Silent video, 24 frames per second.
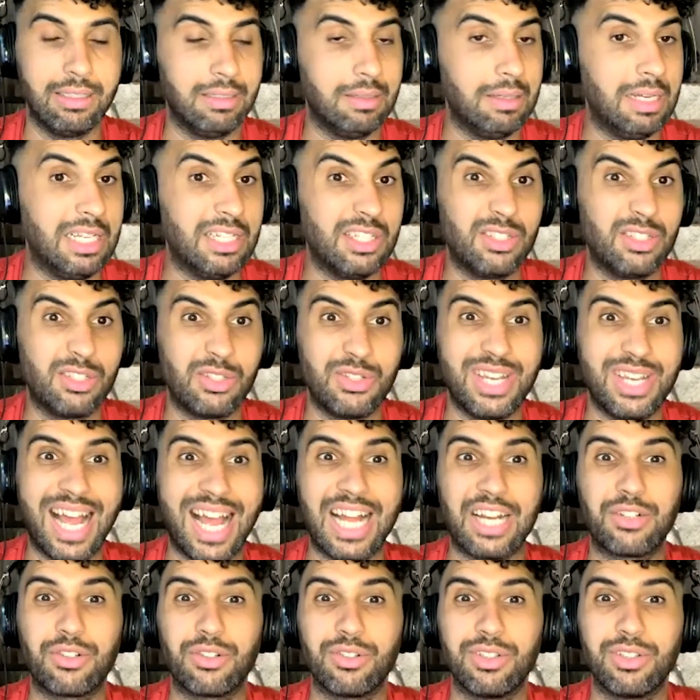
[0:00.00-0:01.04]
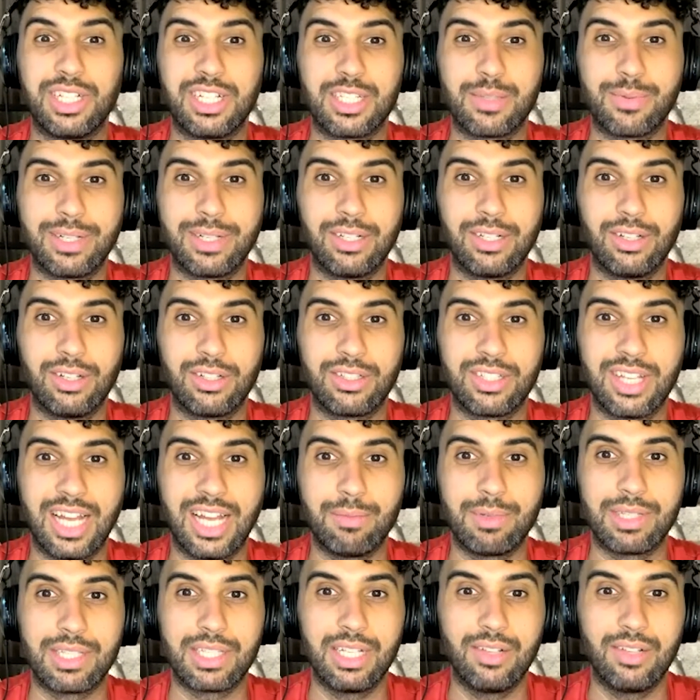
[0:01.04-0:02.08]
and naturally you're going to spend a lot of time
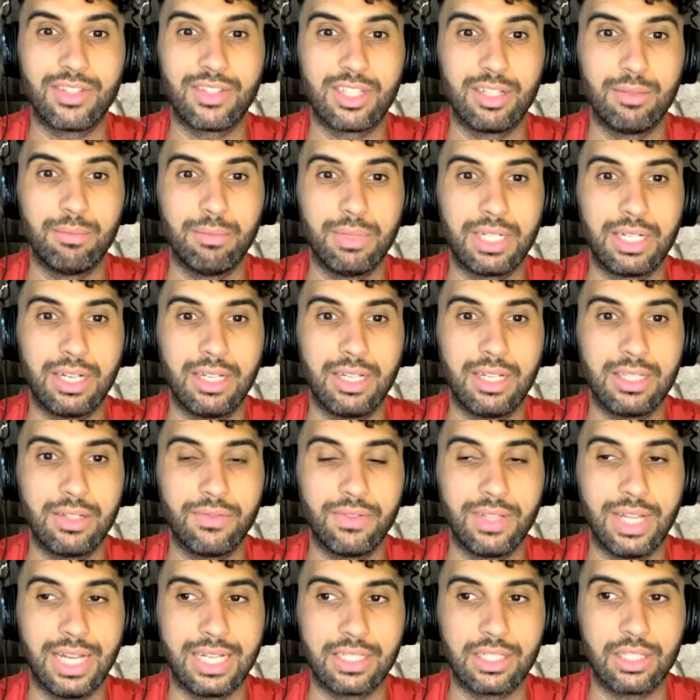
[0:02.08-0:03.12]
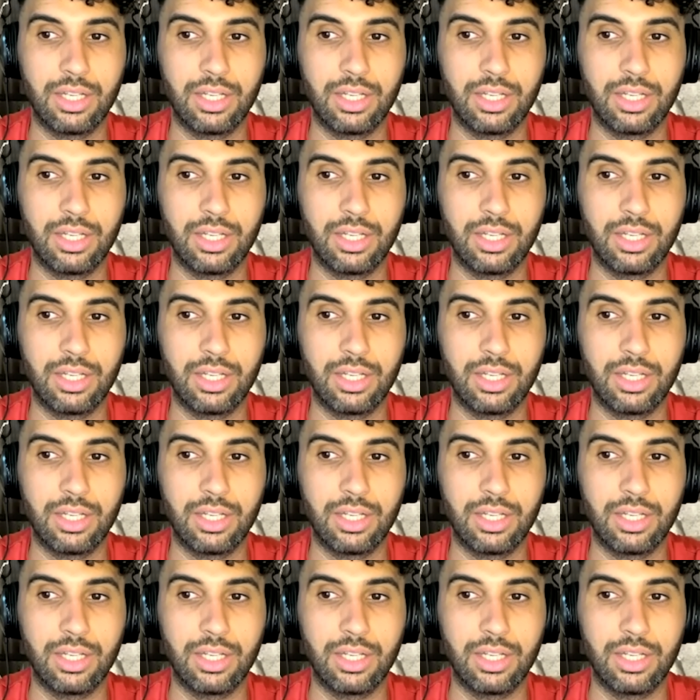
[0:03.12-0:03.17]
at Silverstone because of that.